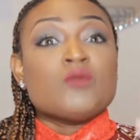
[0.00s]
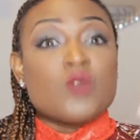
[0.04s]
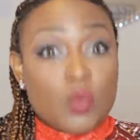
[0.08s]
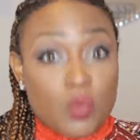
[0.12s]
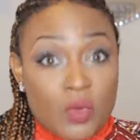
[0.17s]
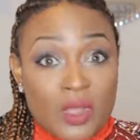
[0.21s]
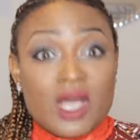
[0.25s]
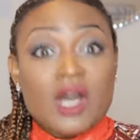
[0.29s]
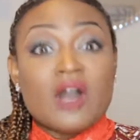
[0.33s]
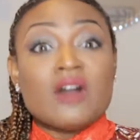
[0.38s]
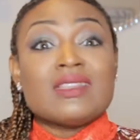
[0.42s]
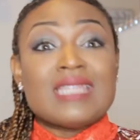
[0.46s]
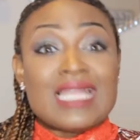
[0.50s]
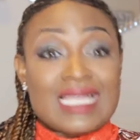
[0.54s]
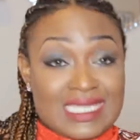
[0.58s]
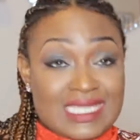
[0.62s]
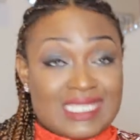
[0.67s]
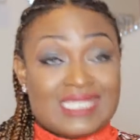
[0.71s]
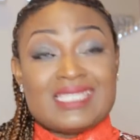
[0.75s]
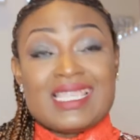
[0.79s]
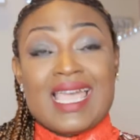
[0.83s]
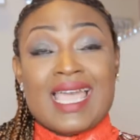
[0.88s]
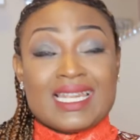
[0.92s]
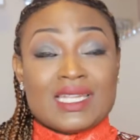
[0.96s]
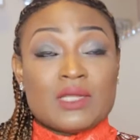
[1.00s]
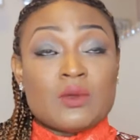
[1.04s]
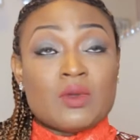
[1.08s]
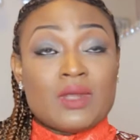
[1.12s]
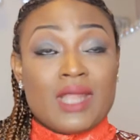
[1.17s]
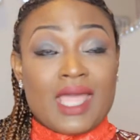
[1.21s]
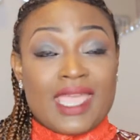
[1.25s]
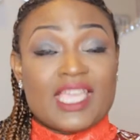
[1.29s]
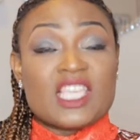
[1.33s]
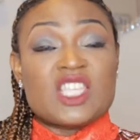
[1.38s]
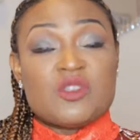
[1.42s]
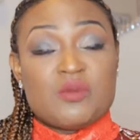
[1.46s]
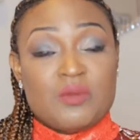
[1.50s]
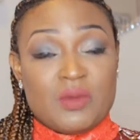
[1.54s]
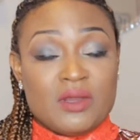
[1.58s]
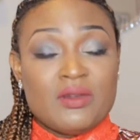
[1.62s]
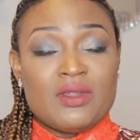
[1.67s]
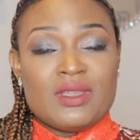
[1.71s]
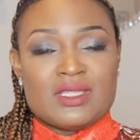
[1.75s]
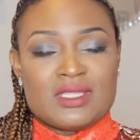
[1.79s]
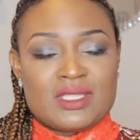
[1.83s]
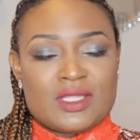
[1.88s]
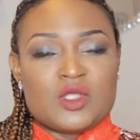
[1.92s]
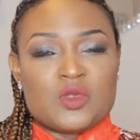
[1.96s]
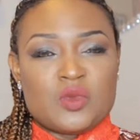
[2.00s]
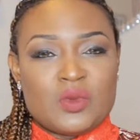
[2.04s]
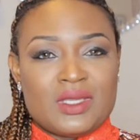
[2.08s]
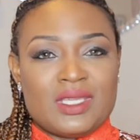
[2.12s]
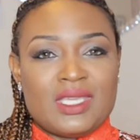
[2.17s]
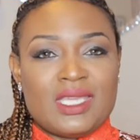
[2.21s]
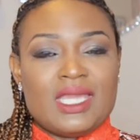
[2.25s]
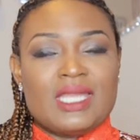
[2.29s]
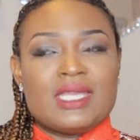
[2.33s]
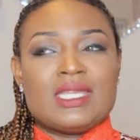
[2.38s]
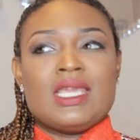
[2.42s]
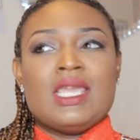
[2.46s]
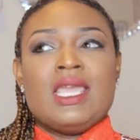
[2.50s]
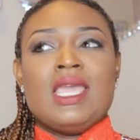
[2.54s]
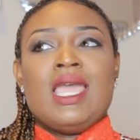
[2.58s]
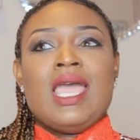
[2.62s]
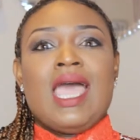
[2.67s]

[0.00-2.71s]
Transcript: Well, that's exactly what I experienced this weekend.